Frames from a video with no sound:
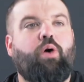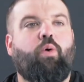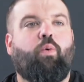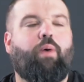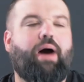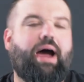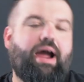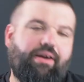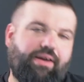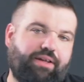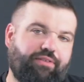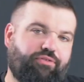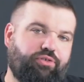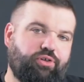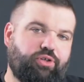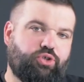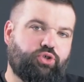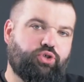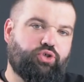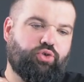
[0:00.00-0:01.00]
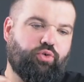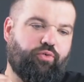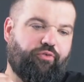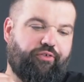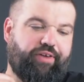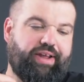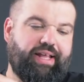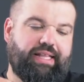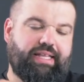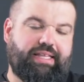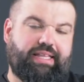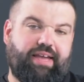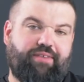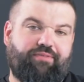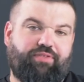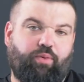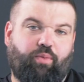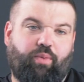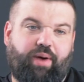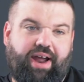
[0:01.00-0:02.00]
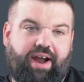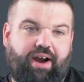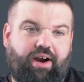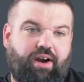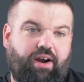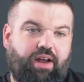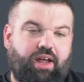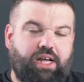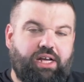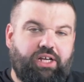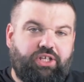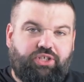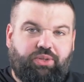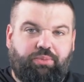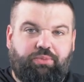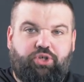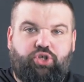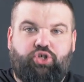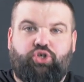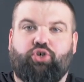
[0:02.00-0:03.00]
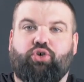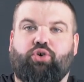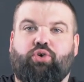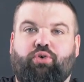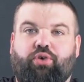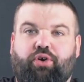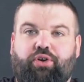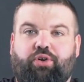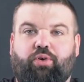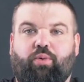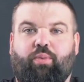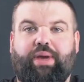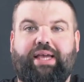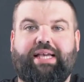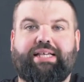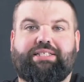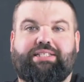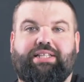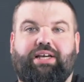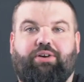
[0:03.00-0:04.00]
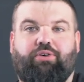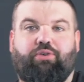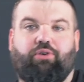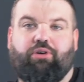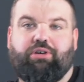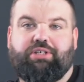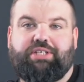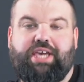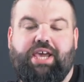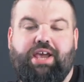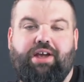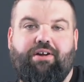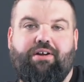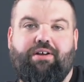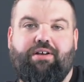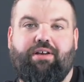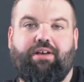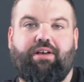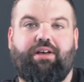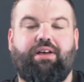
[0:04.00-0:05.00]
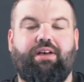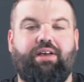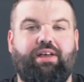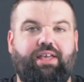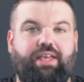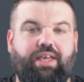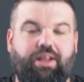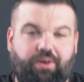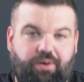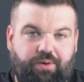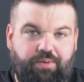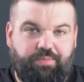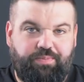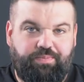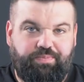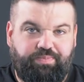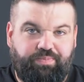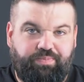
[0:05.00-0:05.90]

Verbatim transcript: Why are influencers so frail that they have to wear something that should go around their waist across here? You know,